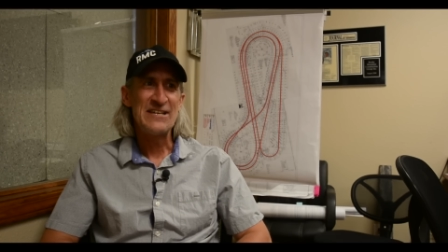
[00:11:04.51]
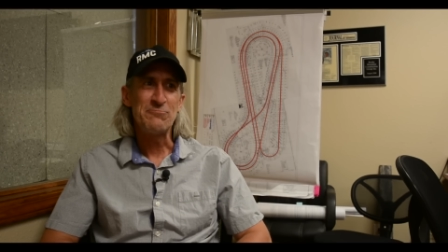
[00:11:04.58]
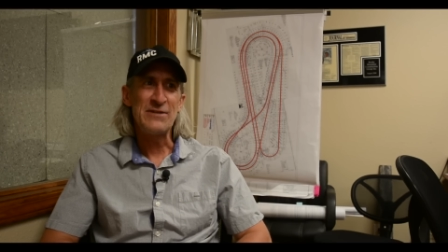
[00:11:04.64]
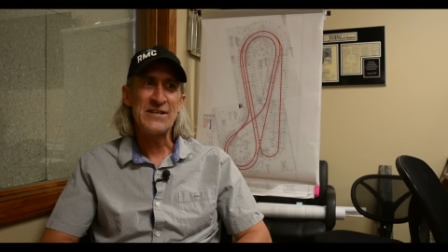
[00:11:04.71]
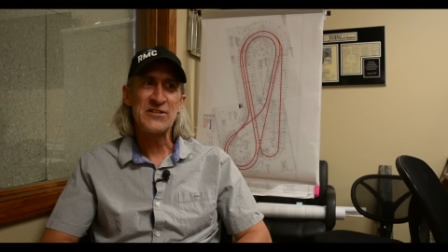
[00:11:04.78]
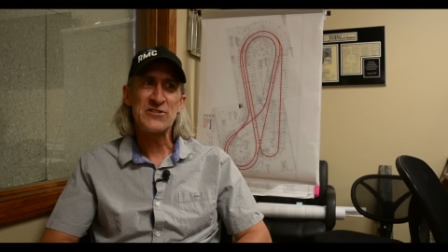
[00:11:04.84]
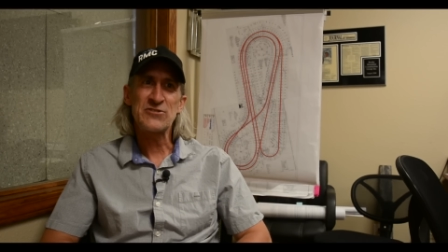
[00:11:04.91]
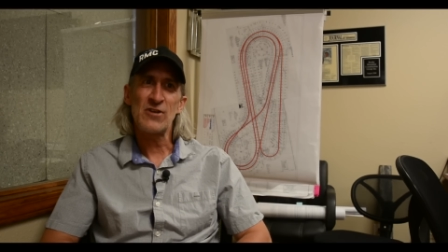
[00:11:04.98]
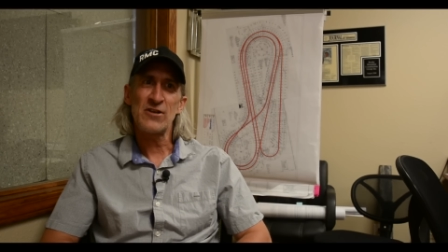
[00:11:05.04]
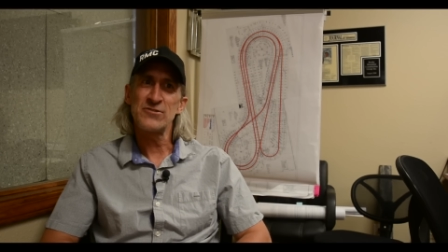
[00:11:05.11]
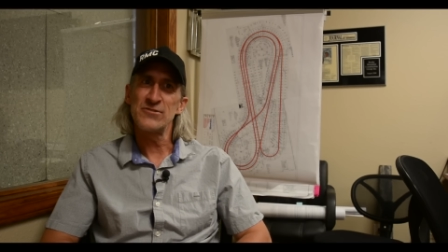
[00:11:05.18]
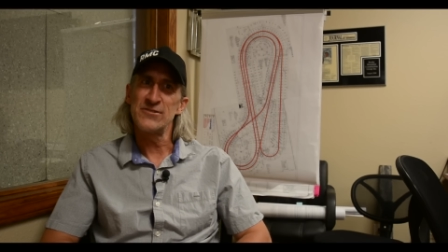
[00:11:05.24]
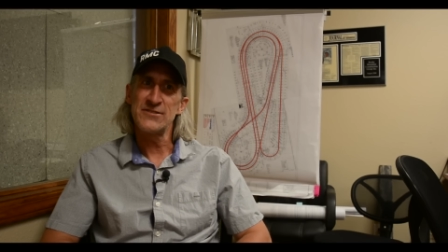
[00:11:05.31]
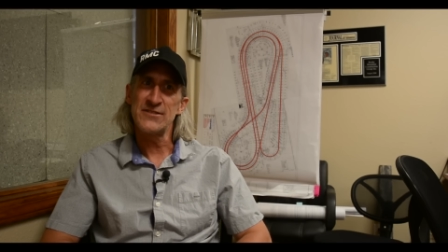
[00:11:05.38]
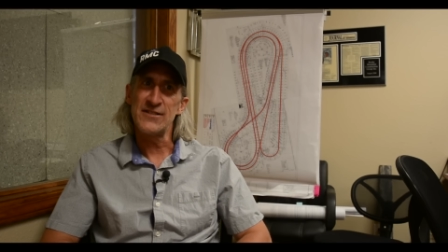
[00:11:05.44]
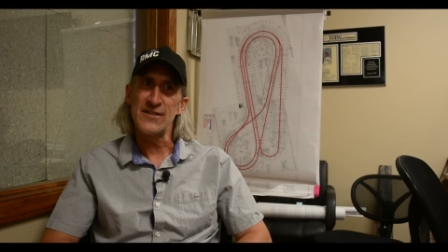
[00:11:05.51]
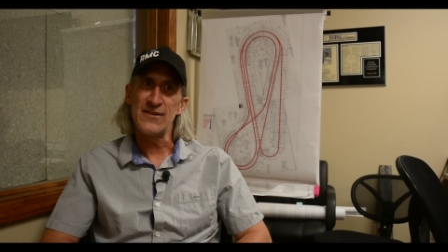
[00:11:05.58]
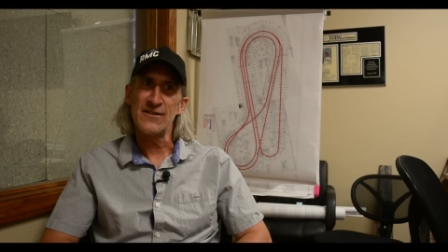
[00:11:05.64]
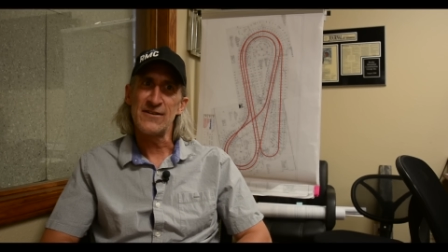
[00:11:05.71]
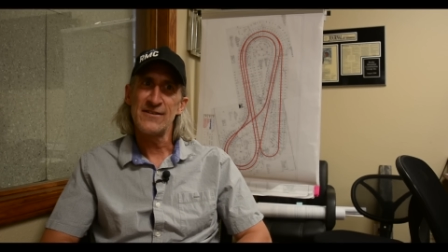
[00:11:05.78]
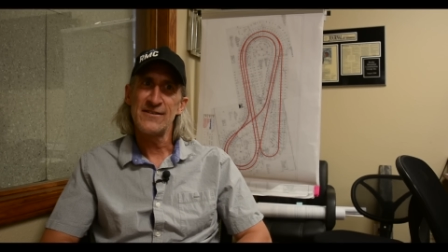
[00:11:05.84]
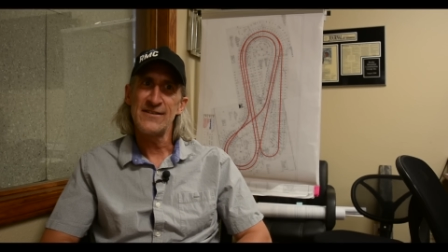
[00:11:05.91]
Being a structural
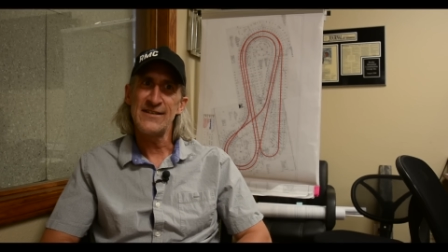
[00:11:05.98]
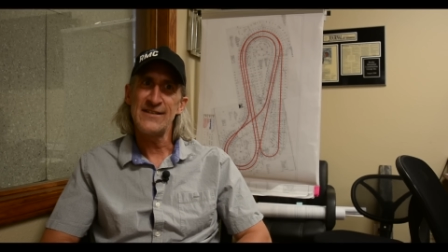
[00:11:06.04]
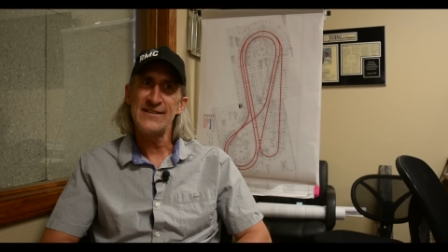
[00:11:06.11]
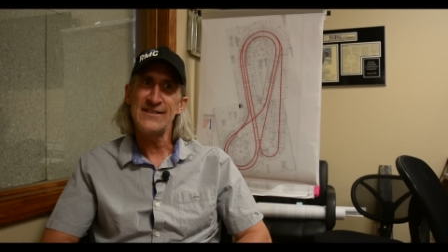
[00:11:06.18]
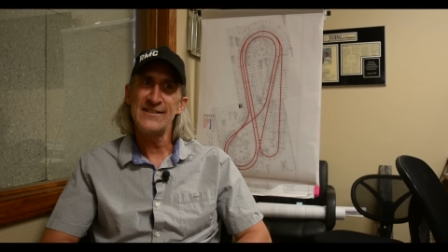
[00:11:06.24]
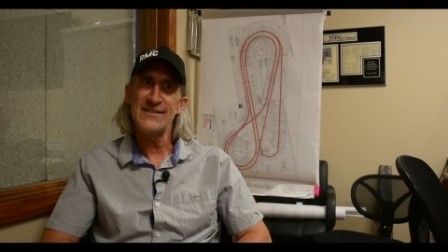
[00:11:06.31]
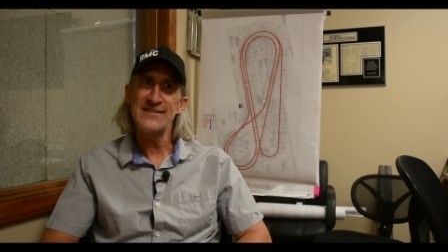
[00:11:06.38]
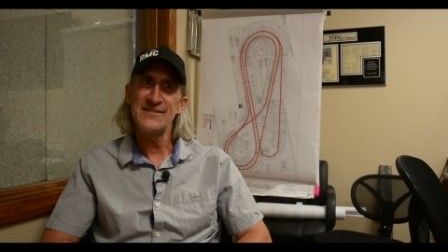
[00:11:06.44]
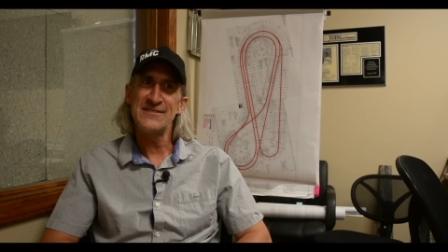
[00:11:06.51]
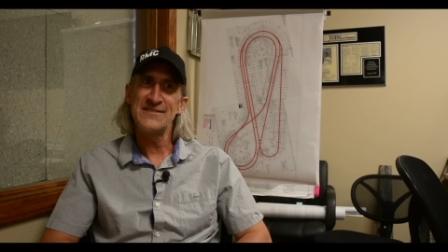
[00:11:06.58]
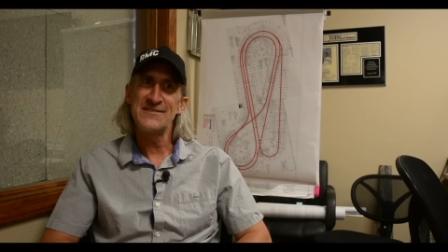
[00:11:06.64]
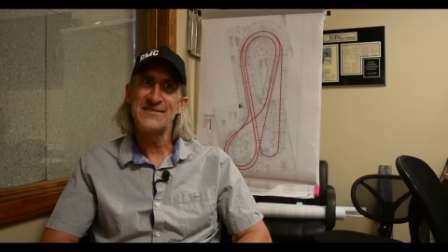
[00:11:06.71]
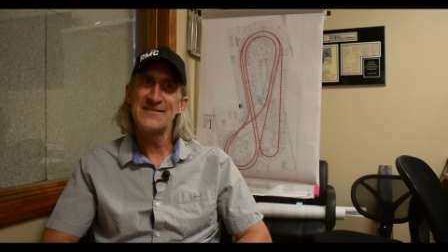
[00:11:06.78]
engineer, he